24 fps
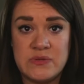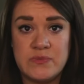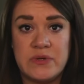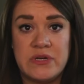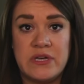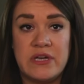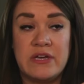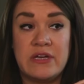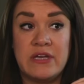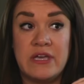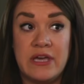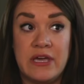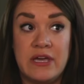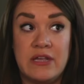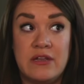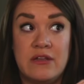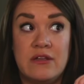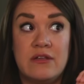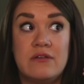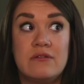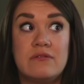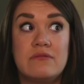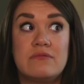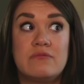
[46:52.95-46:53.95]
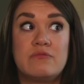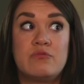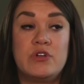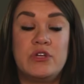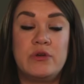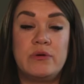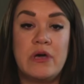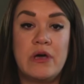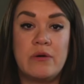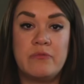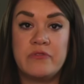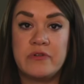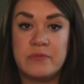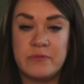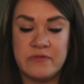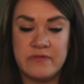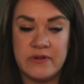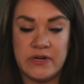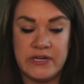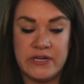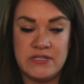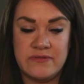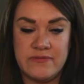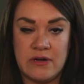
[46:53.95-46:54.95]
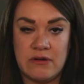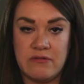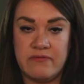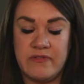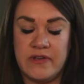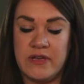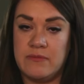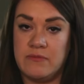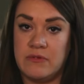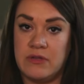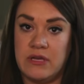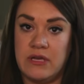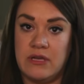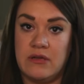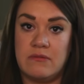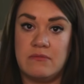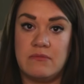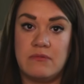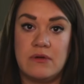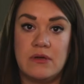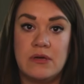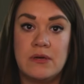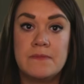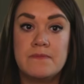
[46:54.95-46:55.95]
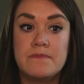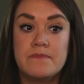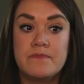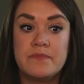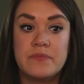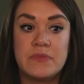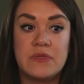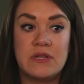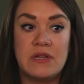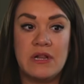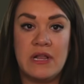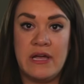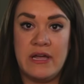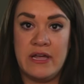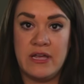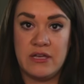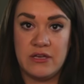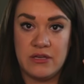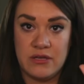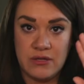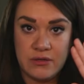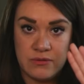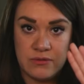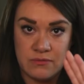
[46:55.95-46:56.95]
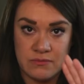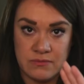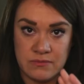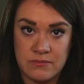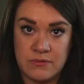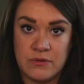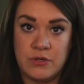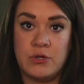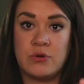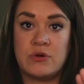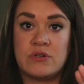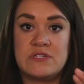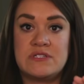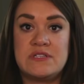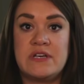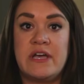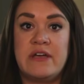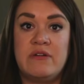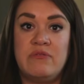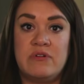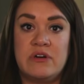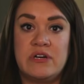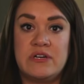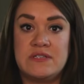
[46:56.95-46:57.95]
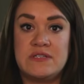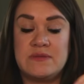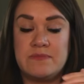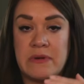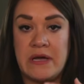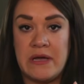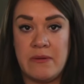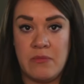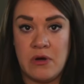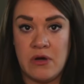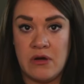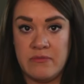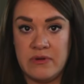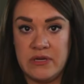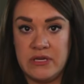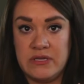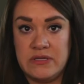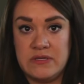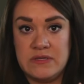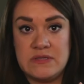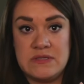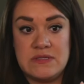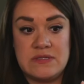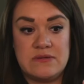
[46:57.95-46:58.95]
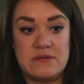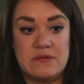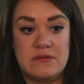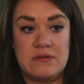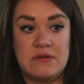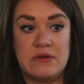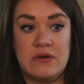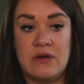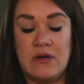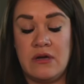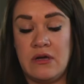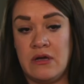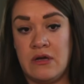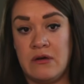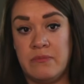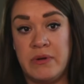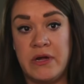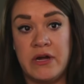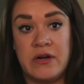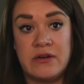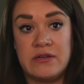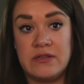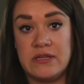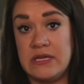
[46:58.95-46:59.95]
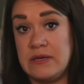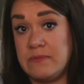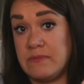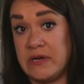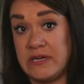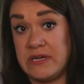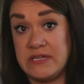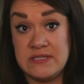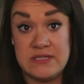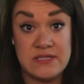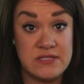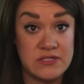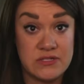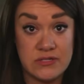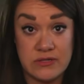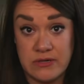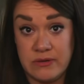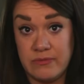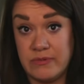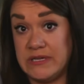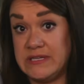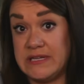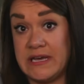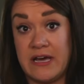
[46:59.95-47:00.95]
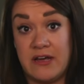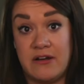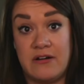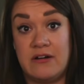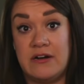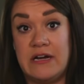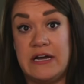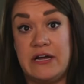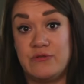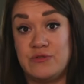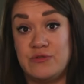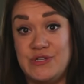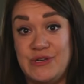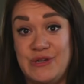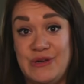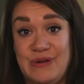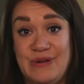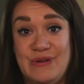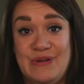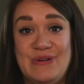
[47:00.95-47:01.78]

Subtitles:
But again, when you come from a very devout family, like your side was, my mom is, apparently my sister and my dad are now too.